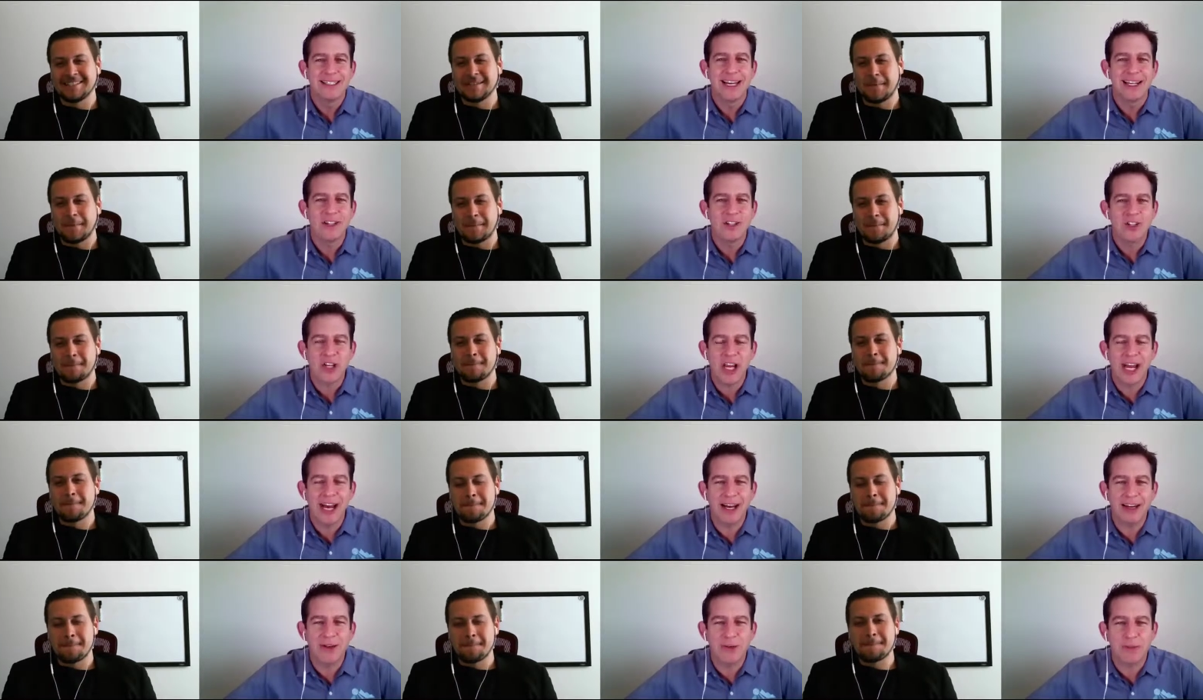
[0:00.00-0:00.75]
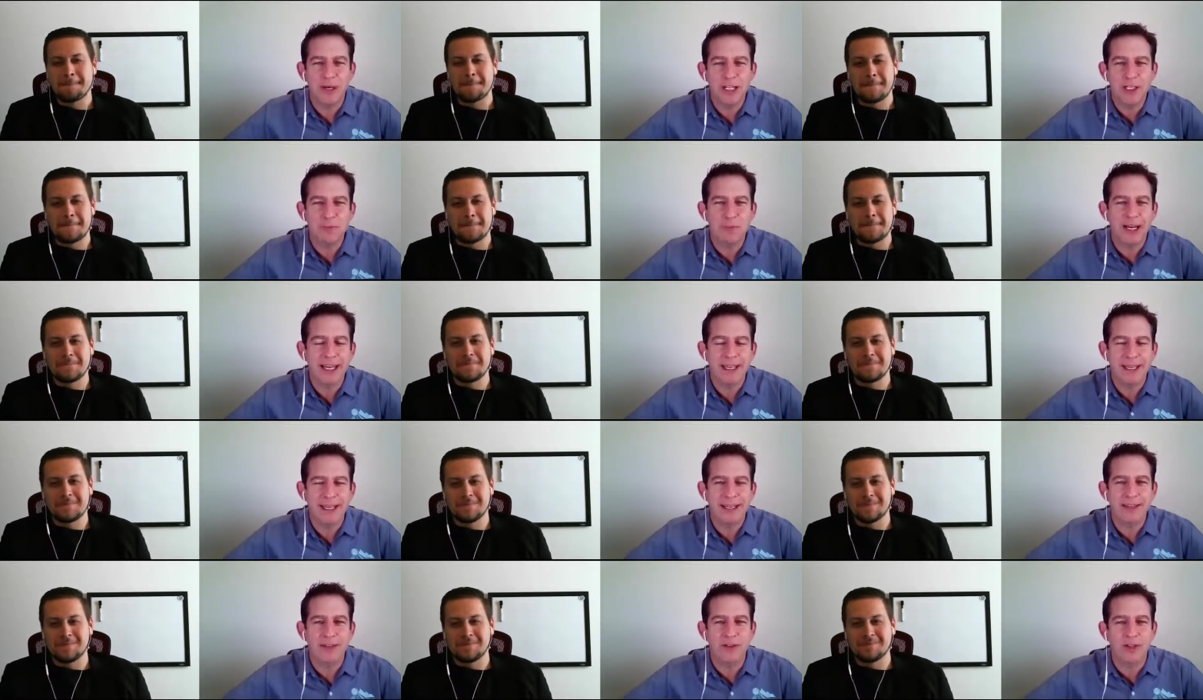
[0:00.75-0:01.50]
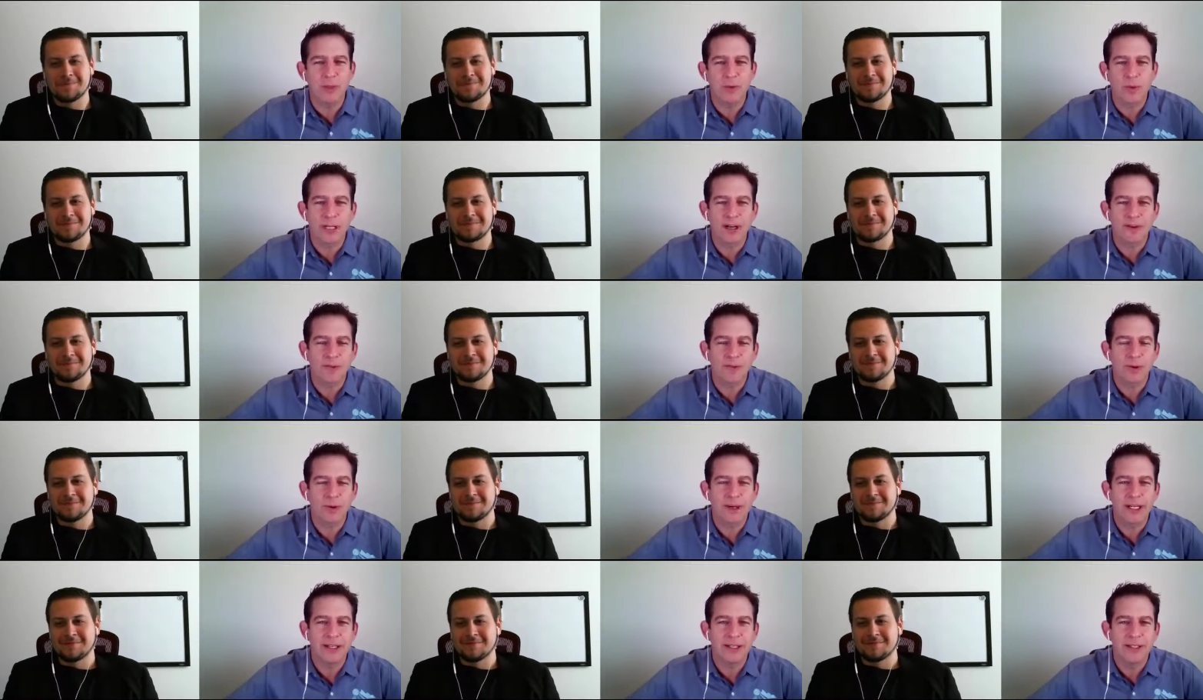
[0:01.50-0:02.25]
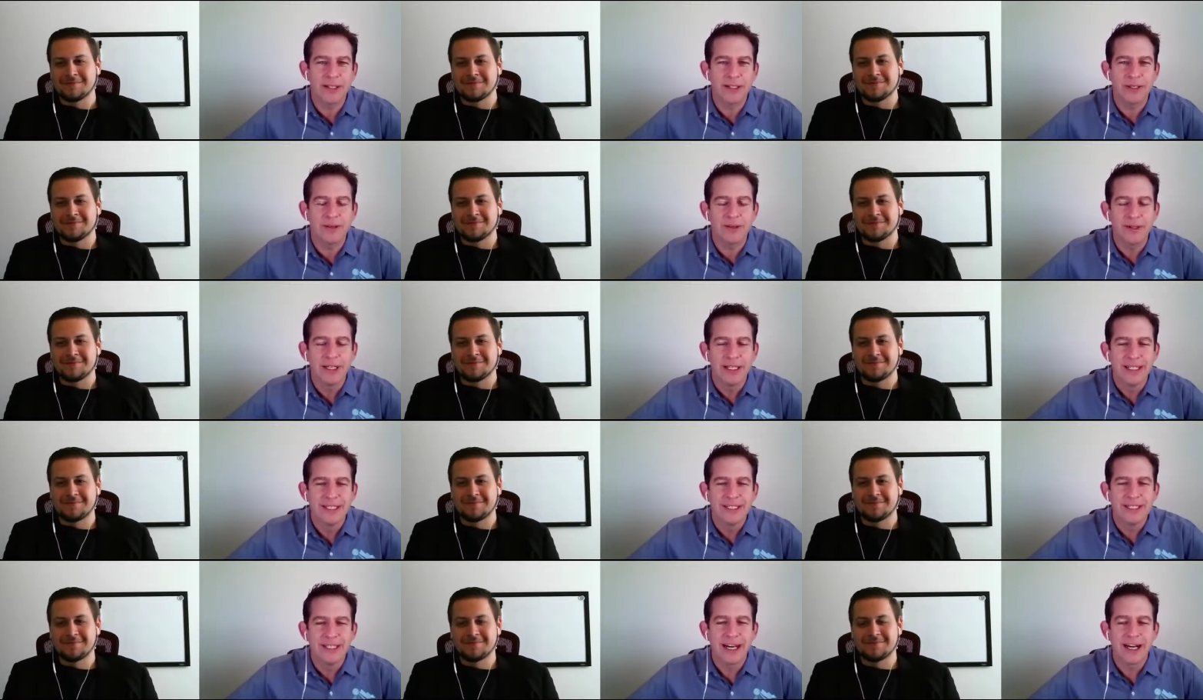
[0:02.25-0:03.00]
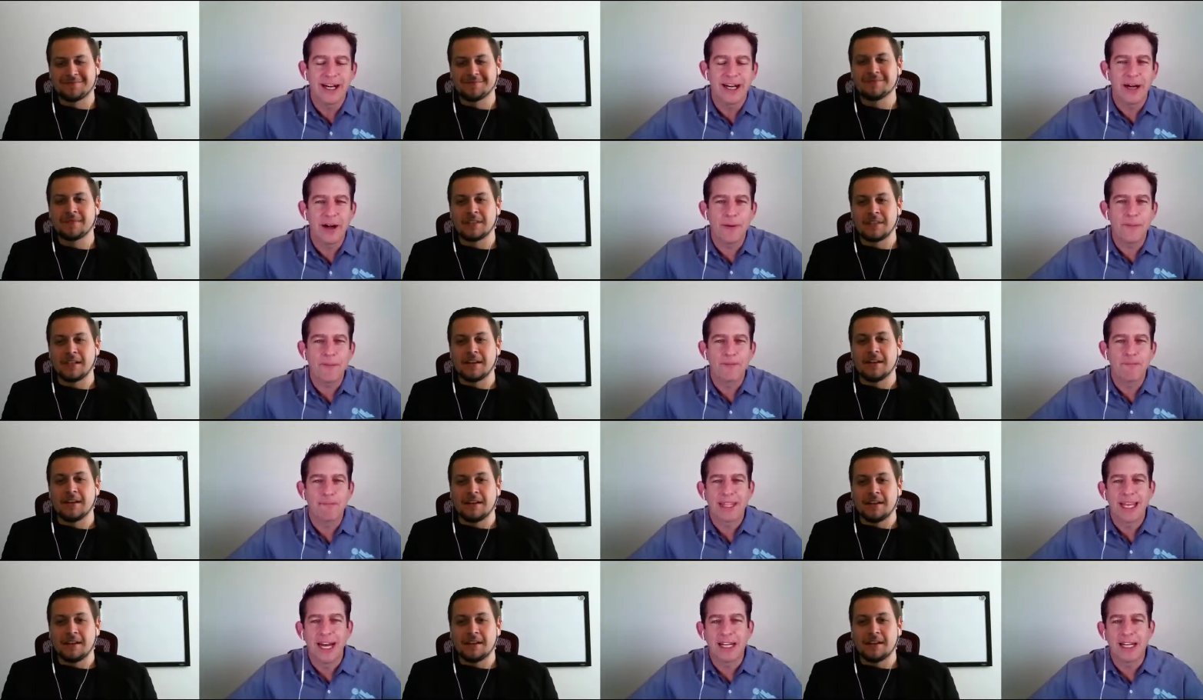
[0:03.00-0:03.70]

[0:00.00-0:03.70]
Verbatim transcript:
Speaker 1: and chat or raise my hand or do whatever i want to do um,